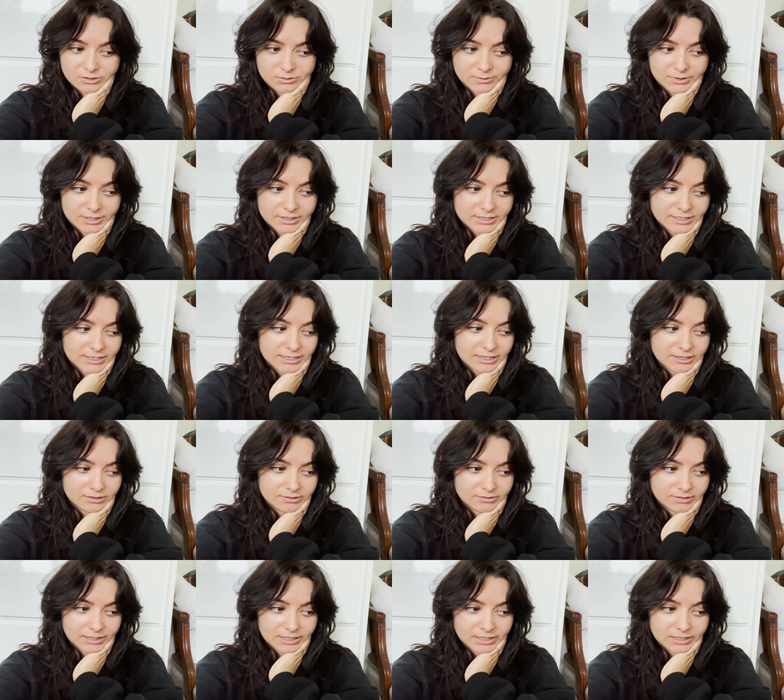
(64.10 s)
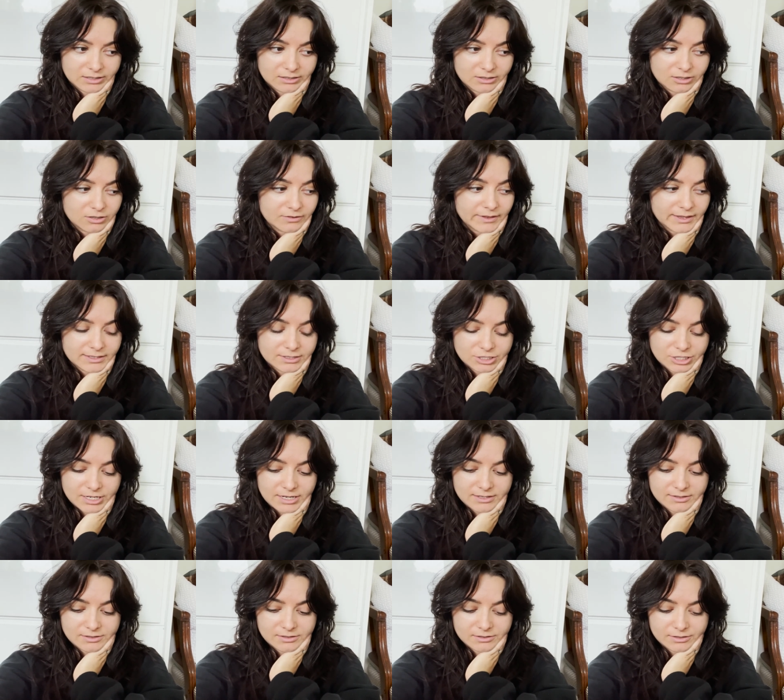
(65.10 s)
works out and all that
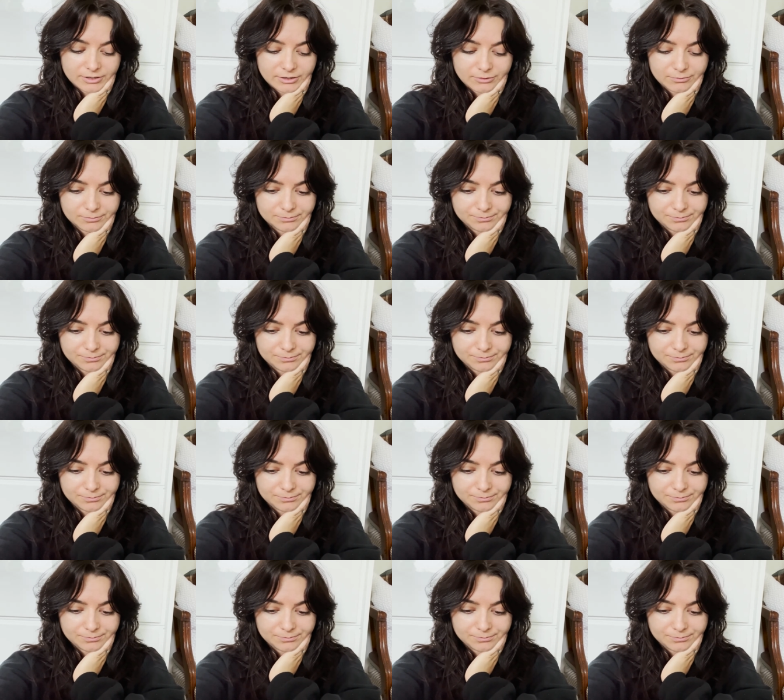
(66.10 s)
jazz. So